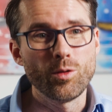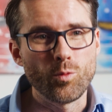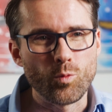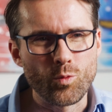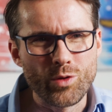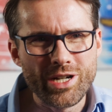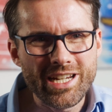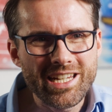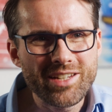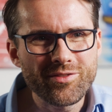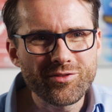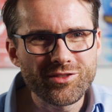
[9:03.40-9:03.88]

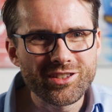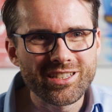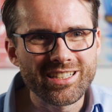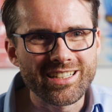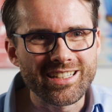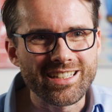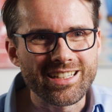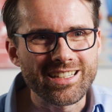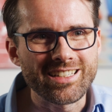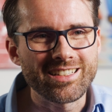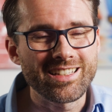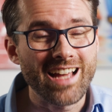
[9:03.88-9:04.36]
We even
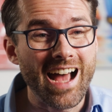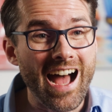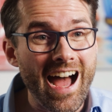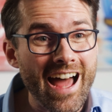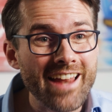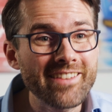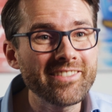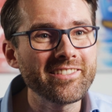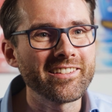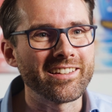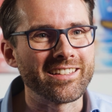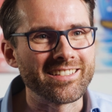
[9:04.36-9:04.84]
did it
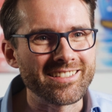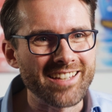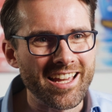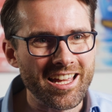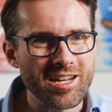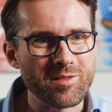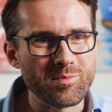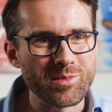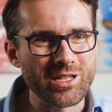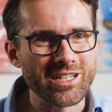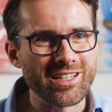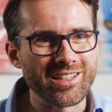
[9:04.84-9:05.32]
under
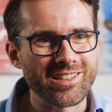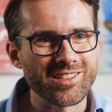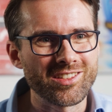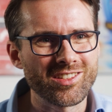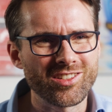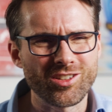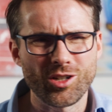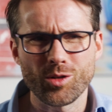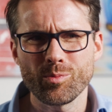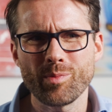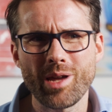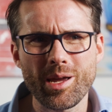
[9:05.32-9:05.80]
10 minutes,
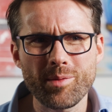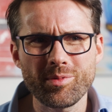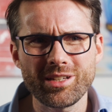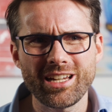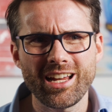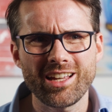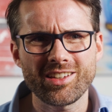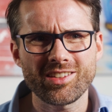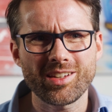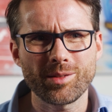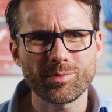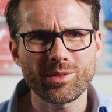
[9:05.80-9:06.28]
so maybe
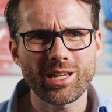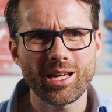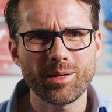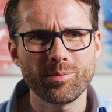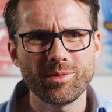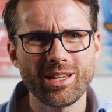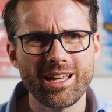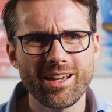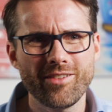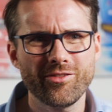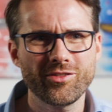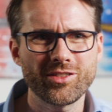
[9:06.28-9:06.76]
there's some time
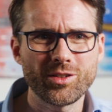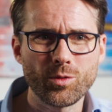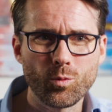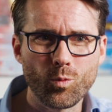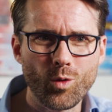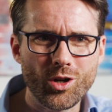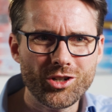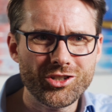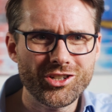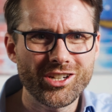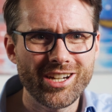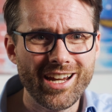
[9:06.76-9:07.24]
left.
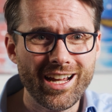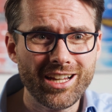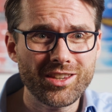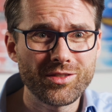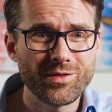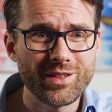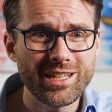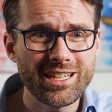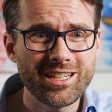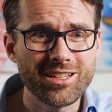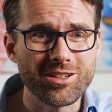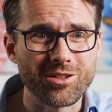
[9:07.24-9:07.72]
Watch the next
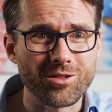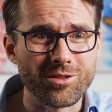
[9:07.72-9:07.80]
video.